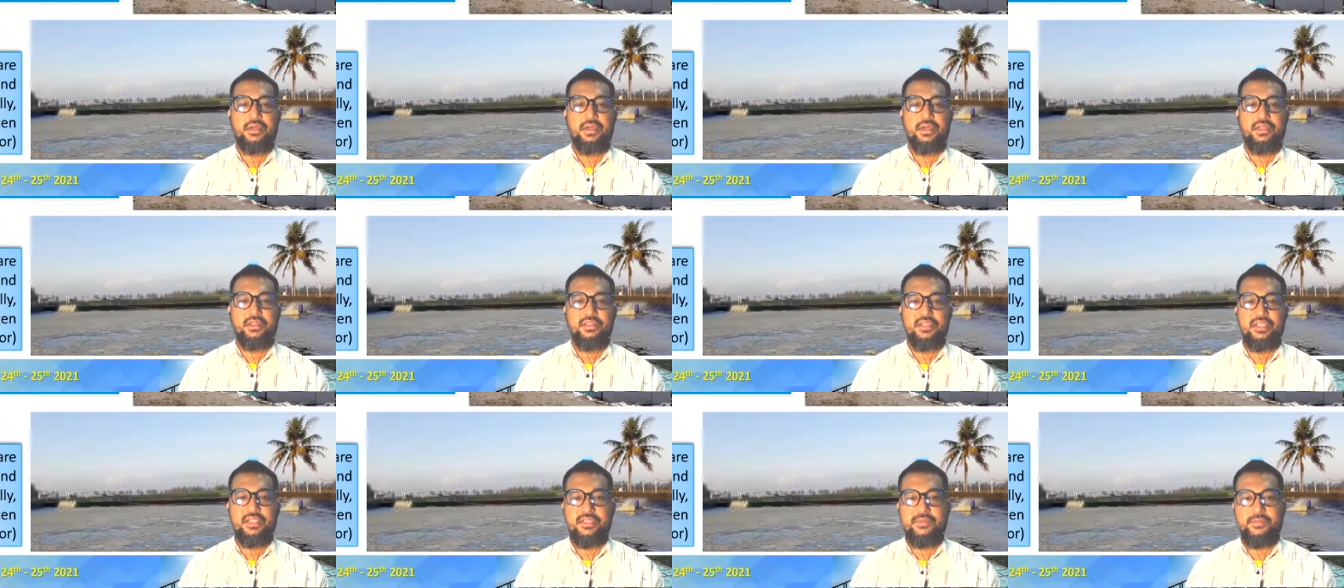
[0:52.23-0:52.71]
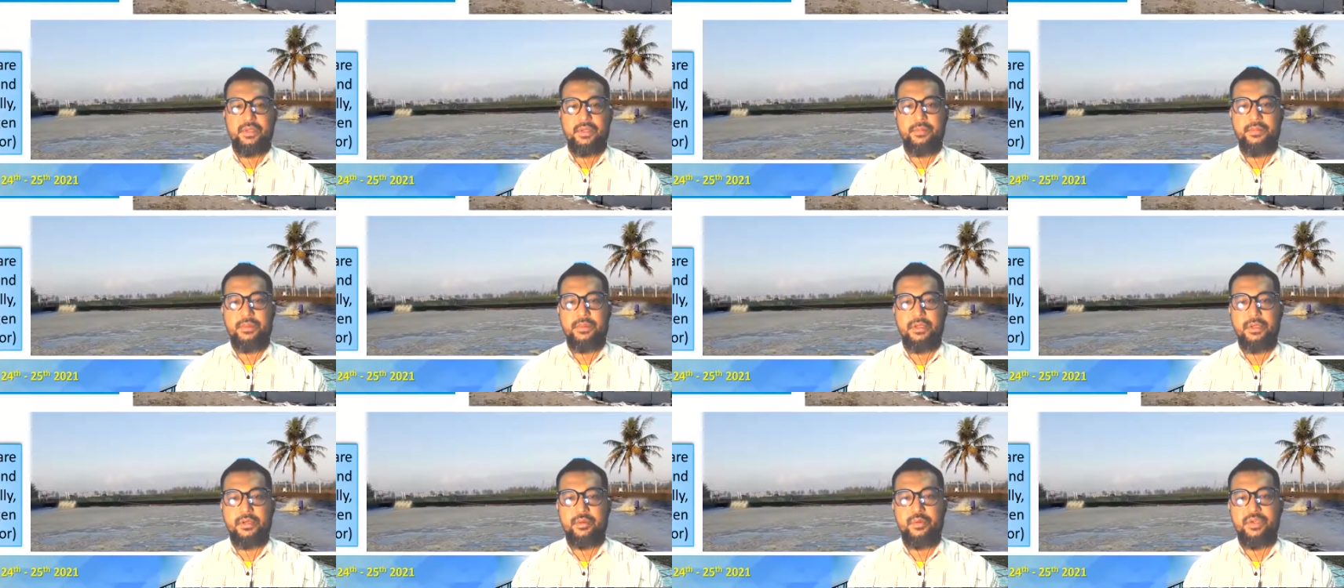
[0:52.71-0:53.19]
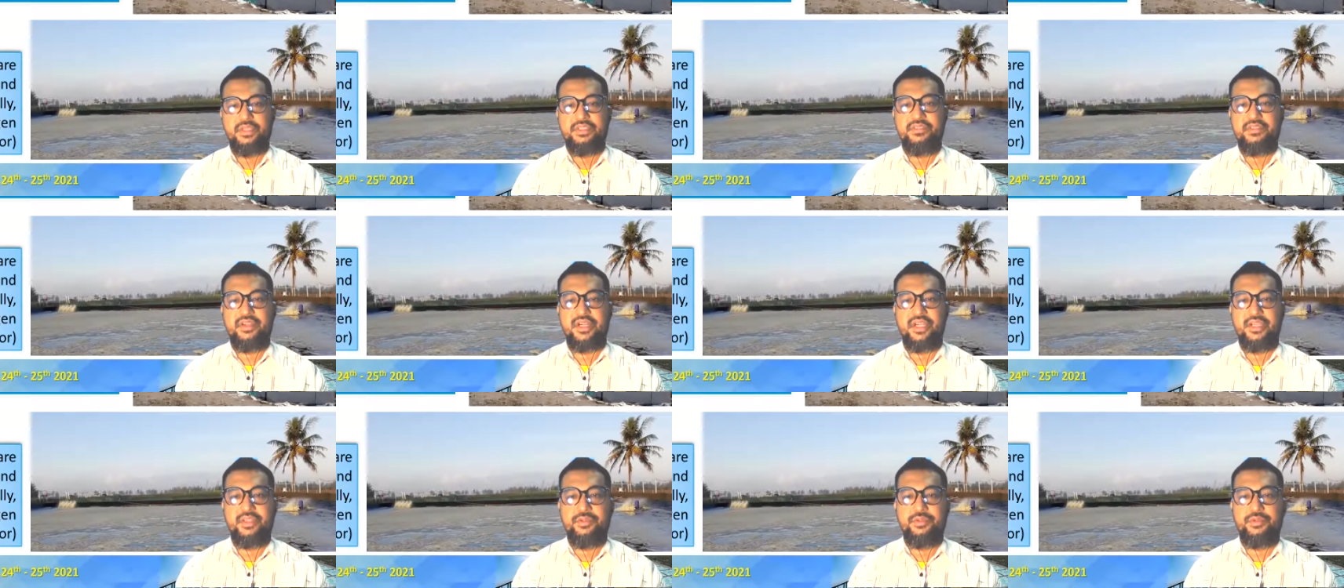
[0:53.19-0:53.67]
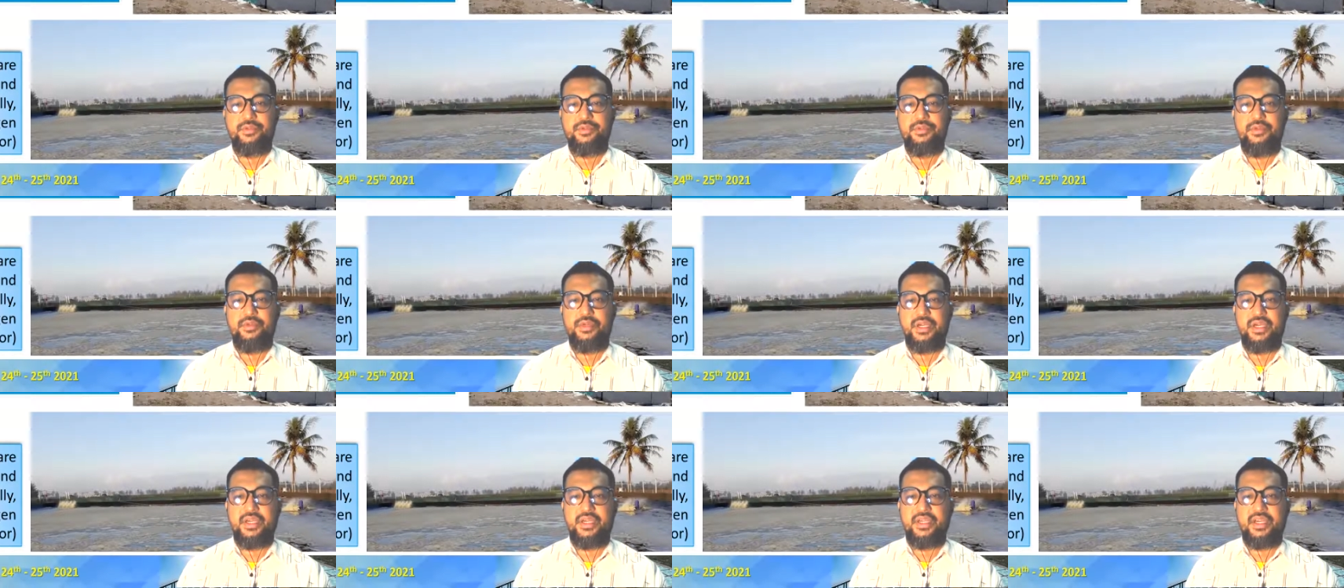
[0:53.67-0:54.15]
In this paper, we try to
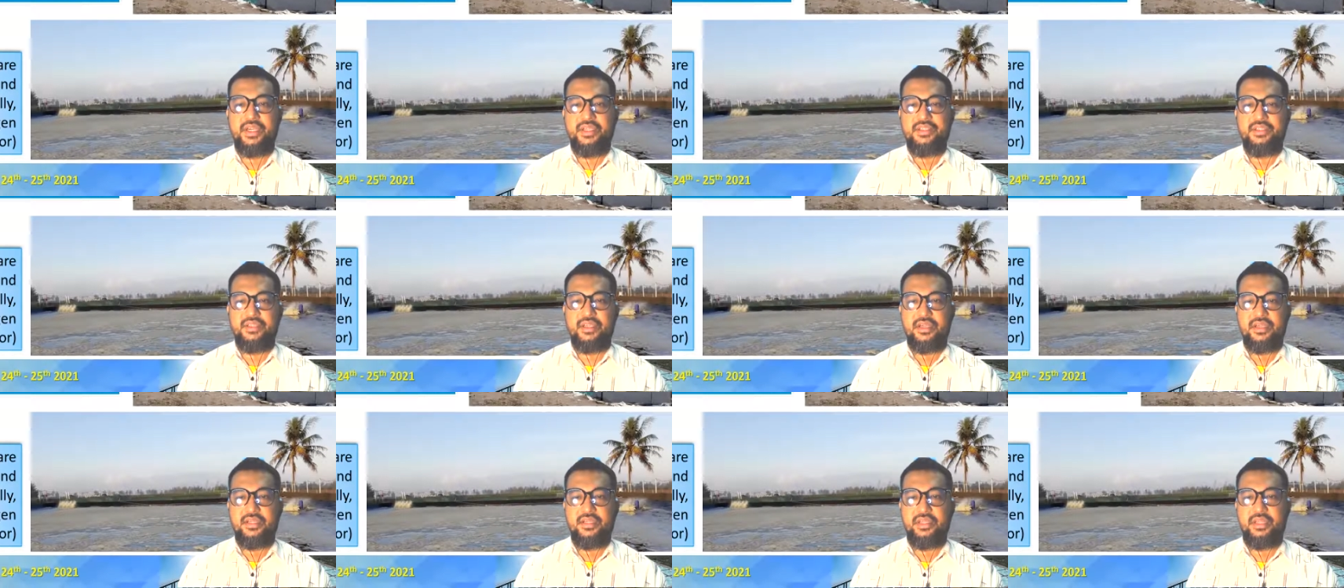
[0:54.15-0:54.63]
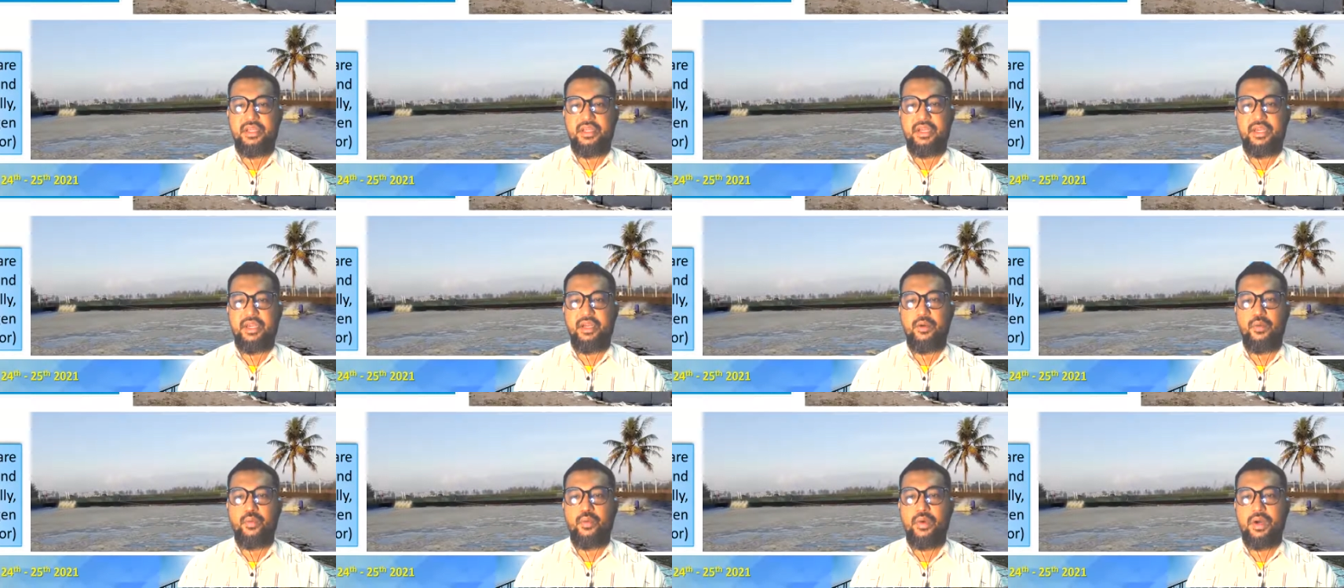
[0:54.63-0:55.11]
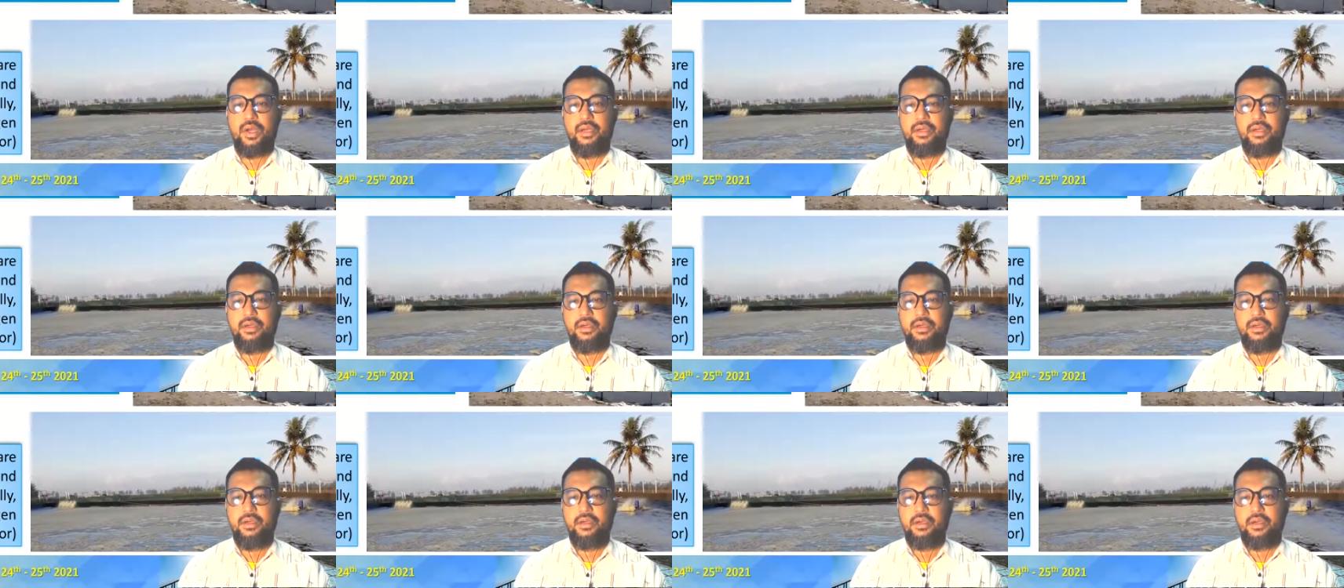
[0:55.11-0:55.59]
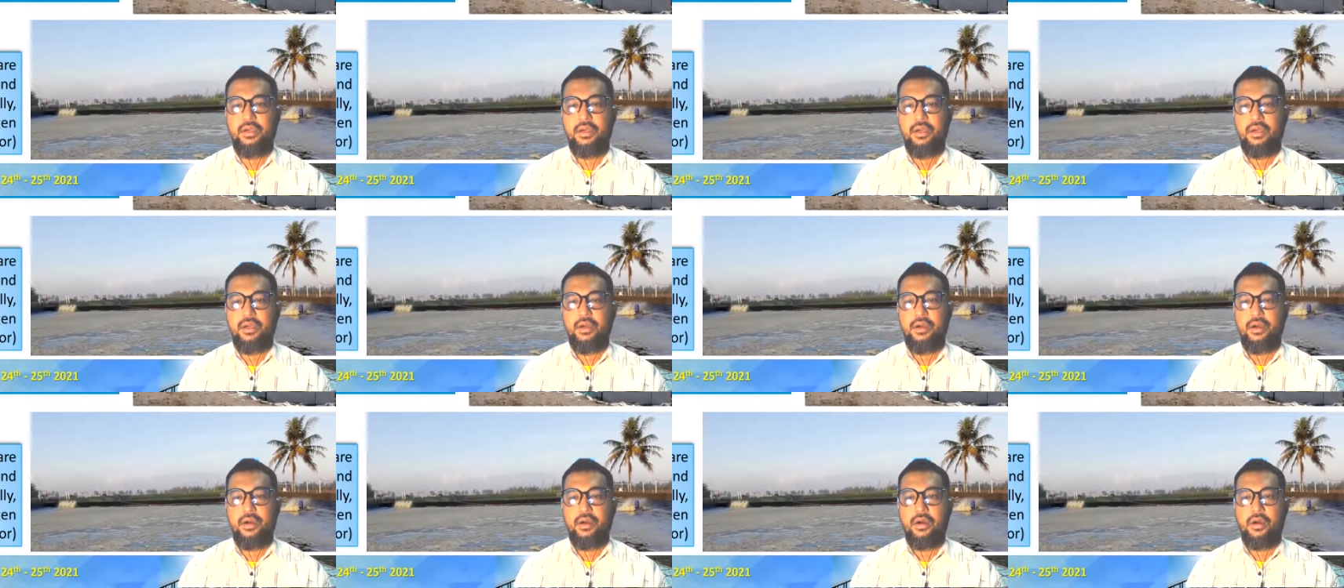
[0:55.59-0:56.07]
do a case study in one
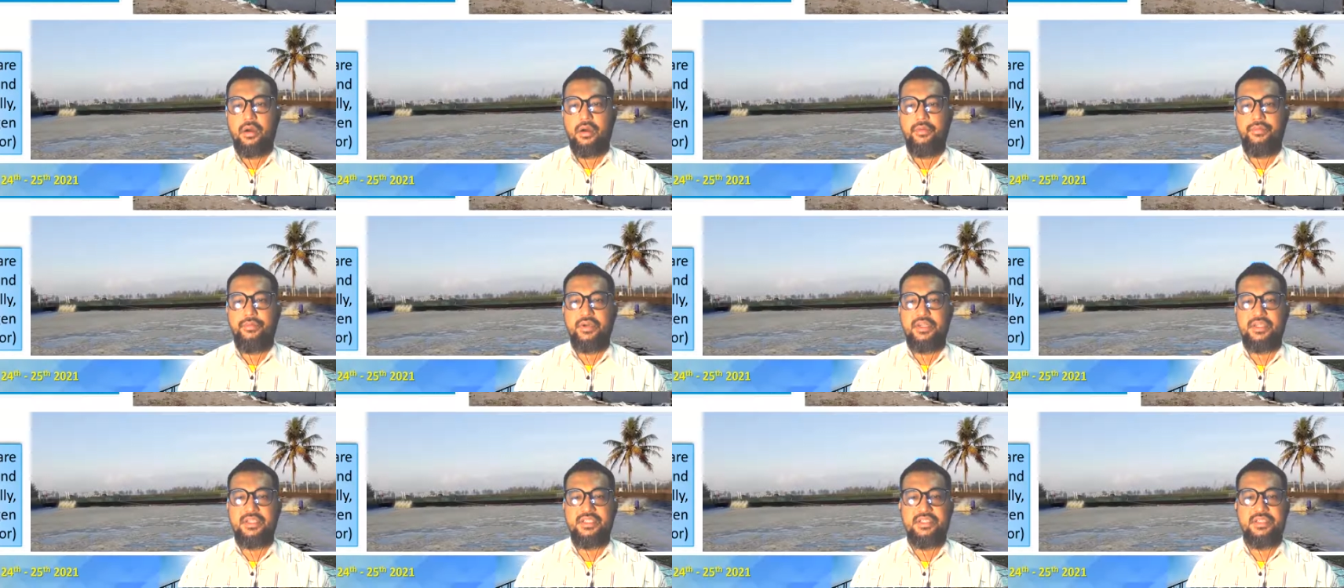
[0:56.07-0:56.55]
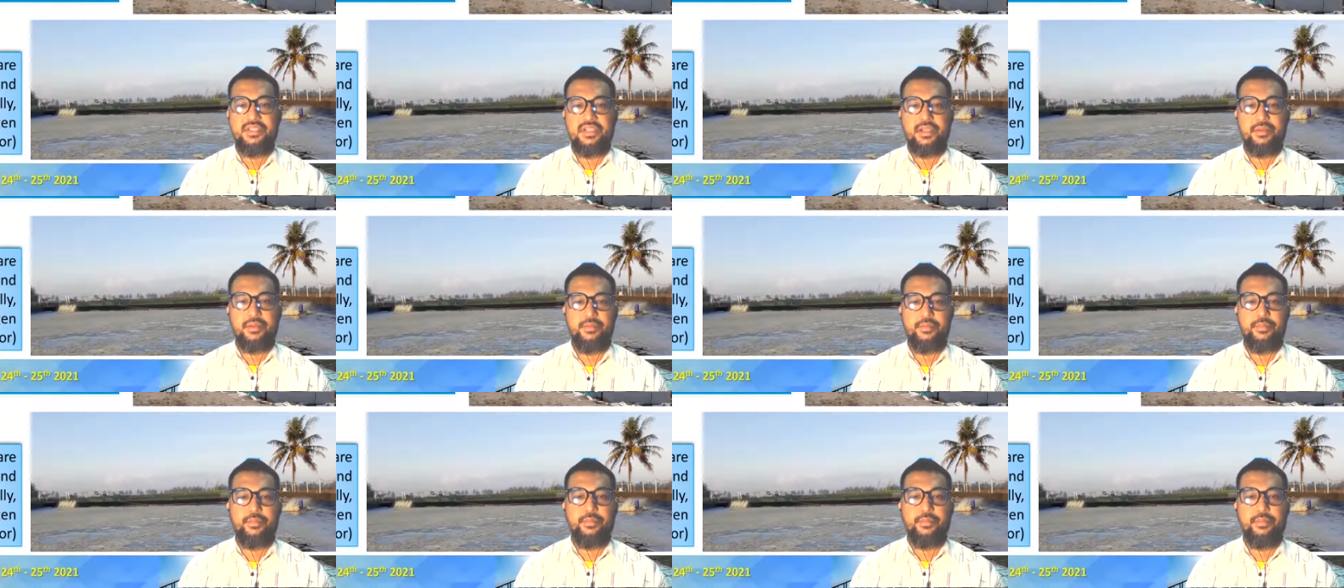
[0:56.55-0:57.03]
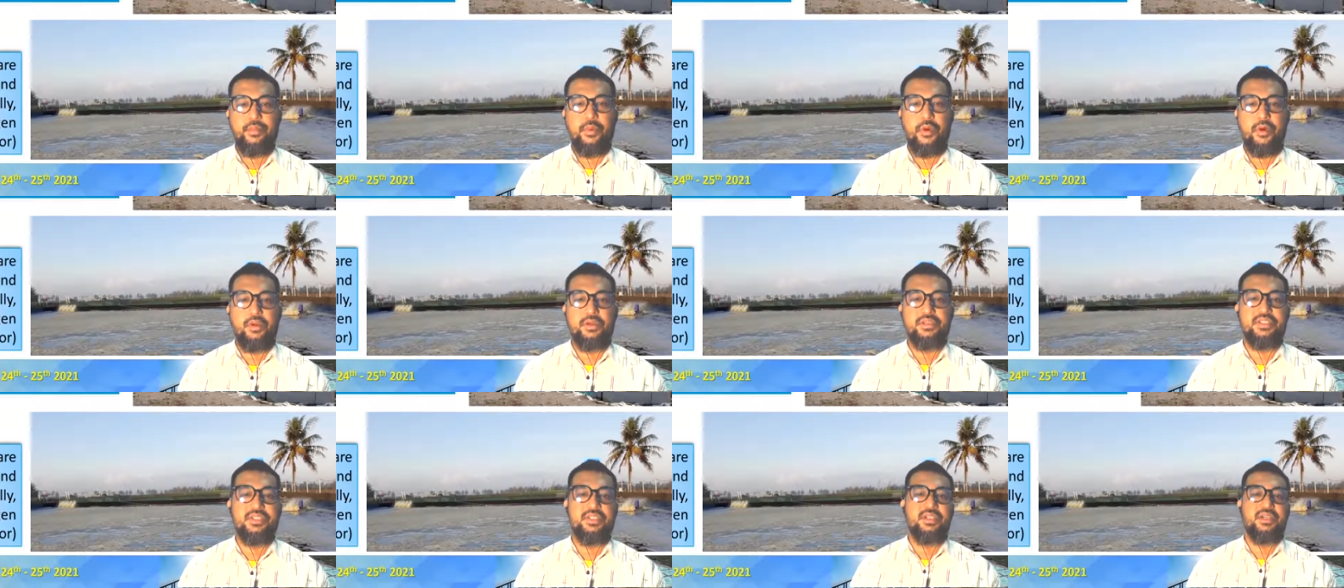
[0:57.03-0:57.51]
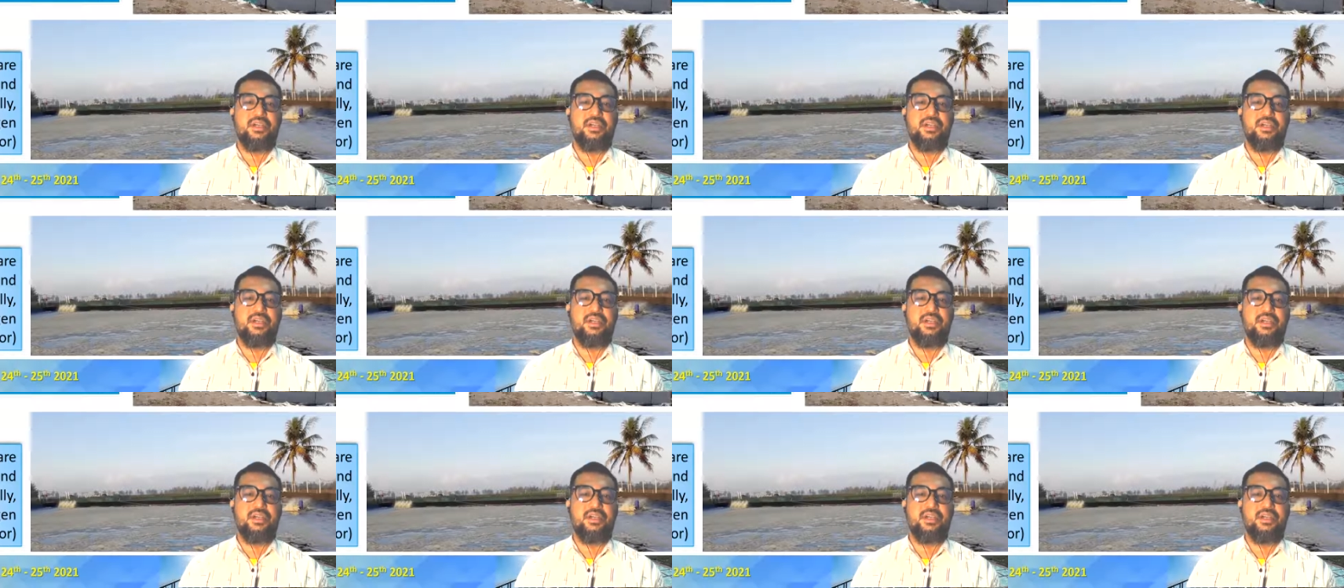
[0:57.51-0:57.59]
of the shrimp pond in